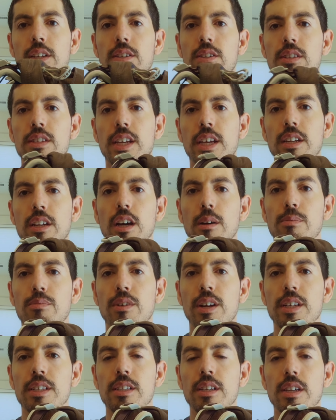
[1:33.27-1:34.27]
does stand
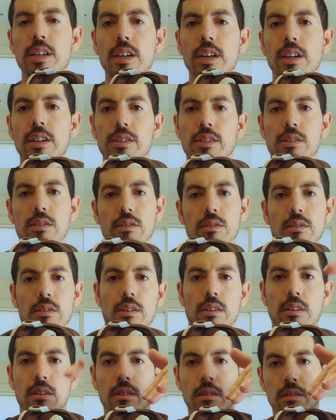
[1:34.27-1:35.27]
upright. It doesn't
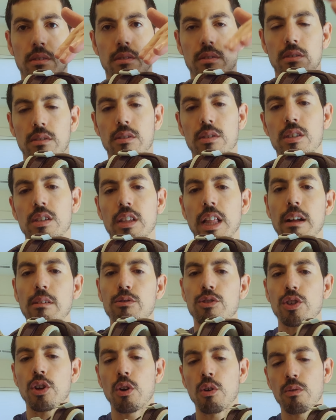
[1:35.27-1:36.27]

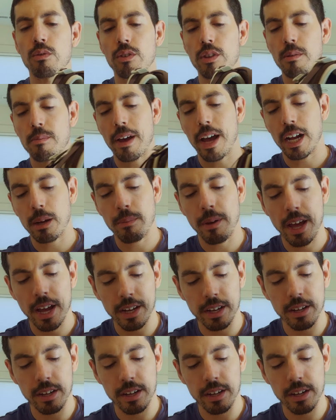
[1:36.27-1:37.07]
slouch over the backpack.